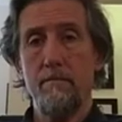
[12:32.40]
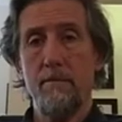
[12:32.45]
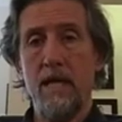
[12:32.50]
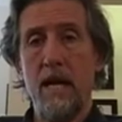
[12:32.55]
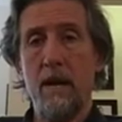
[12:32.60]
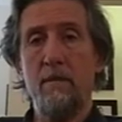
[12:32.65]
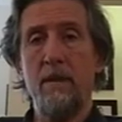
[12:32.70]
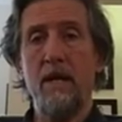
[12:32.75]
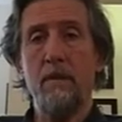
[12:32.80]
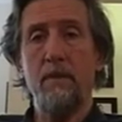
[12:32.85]

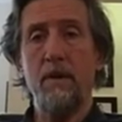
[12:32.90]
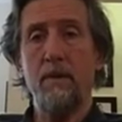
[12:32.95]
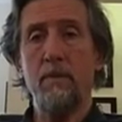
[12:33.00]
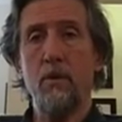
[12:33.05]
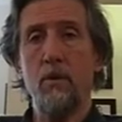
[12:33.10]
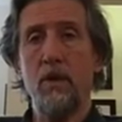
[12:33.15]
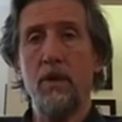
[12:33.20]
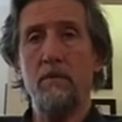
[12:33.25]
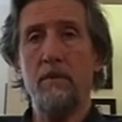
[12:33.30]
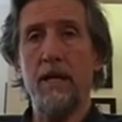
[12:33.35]
Not many
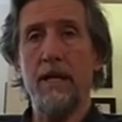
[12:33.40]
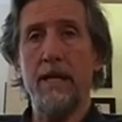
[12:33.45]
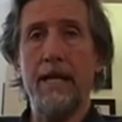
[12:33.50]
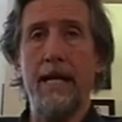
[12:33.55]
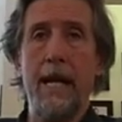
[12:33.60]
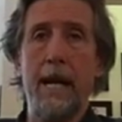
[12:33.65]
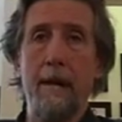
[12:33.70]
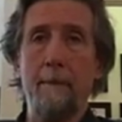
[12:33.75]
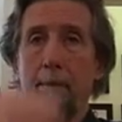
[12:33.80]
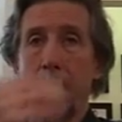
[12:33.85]
people with me
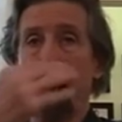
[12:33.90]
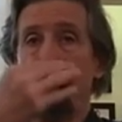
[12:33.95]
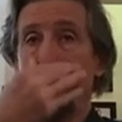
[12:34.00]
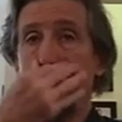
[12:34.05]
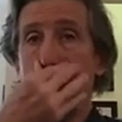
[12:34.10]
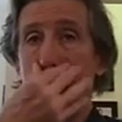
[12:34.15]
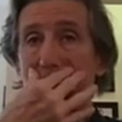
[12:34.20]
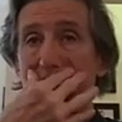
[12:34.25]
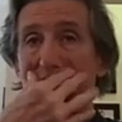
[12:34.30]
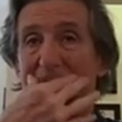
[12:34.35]
today.
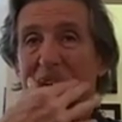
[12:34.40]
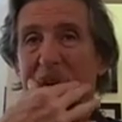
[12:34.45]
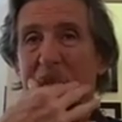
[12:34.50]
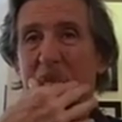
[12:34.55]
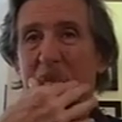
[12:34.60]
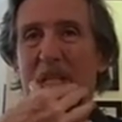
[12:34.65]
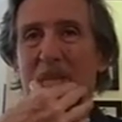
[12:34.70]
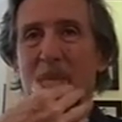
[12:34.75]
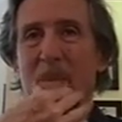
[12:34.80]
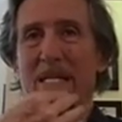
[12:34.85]

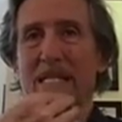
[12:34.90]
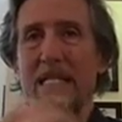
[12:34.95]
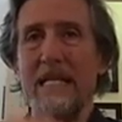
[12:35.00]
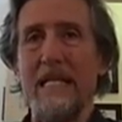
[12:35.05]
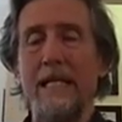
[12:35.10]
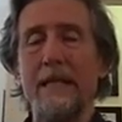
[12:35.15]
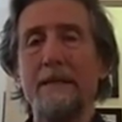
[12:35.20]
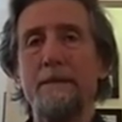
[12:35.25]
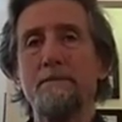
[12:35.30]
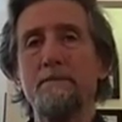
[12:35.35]
Everybody's
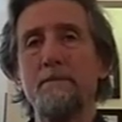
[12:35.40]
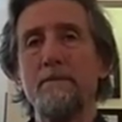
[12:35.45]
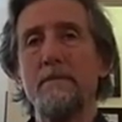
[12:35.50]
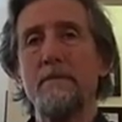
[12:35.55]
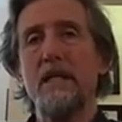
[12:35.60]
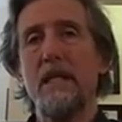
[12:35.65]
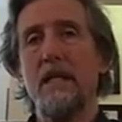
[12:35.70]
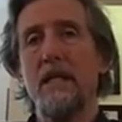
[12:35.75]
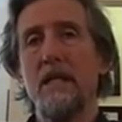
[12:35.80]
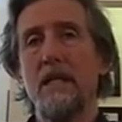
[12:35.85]
busy.
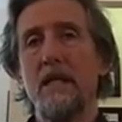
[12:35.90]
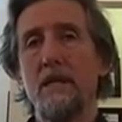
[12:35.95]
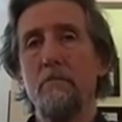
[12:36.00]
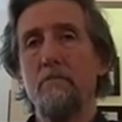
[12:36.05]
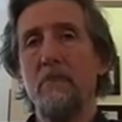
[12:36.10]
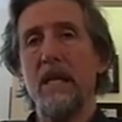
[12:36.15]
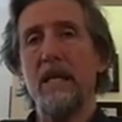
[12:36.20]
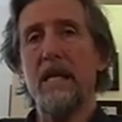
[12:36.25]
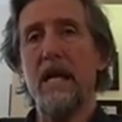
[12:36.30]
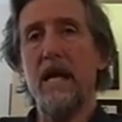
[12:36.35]

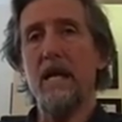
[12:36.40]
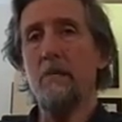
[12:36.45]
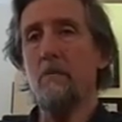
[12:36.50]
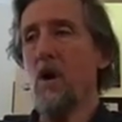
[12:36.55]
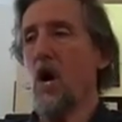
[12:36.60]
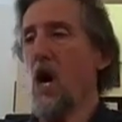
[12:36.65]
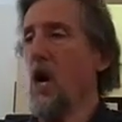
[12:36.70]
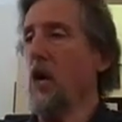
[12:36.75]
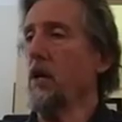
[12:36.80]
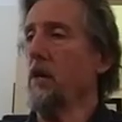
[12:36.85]
Big day
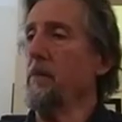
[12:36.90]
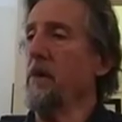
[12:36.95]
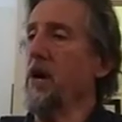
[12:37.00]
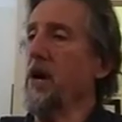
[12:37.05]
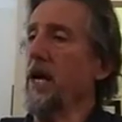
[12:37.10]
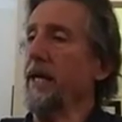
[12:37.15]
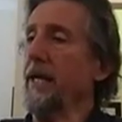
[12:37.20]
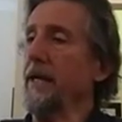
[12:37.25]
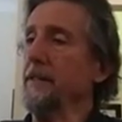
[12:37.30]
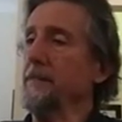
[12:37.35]
tomorrow in
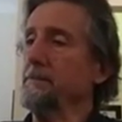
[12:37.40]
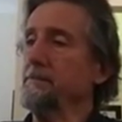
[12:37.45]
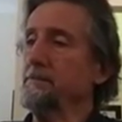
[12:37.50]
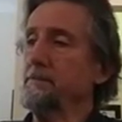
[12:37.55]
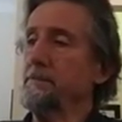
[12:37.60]
America.